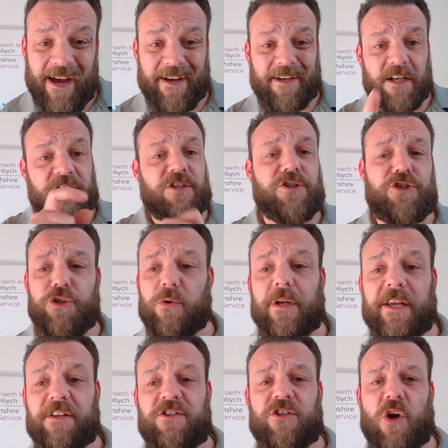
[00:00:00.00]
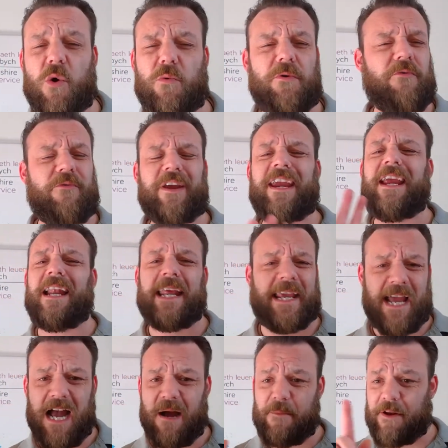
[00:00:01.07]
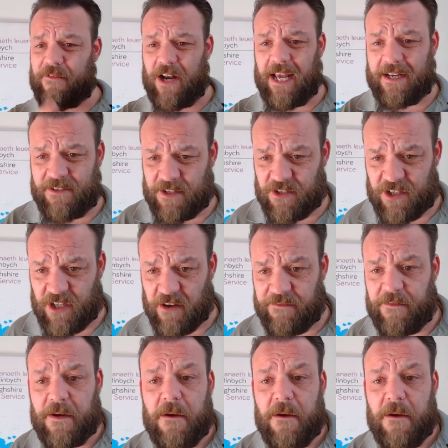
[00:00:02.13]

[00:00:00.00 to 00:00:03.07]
Angus and Julia Stone. Really calm and relaxing stuff.